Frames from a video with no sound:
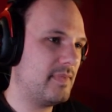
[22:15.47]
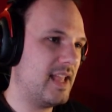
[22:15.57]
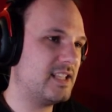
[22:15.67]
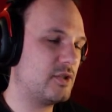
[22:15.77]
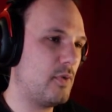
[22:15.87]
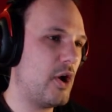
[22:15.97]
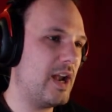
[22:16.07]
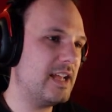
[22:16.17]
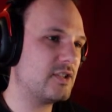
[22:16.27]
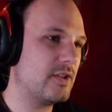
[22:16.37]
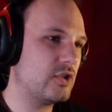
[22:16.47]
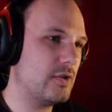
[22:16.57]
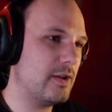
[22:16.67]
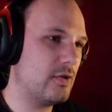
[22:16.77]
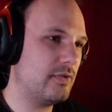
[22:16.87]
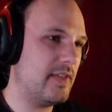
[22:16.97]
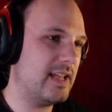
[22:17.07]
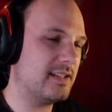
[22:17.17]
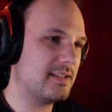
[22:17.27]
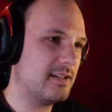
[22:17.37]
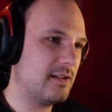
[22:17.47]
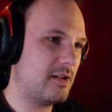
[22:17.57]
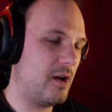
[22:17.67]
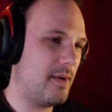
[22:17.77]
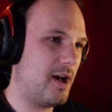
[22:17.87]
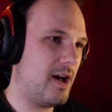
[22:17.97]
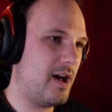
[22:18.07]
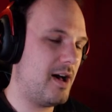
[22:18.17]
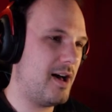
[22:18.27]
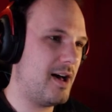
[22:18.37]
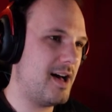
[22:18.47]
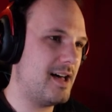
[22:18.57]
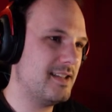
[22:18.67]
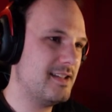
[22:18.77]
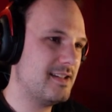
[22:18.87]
It's swirling, so it's doing good things. Come on!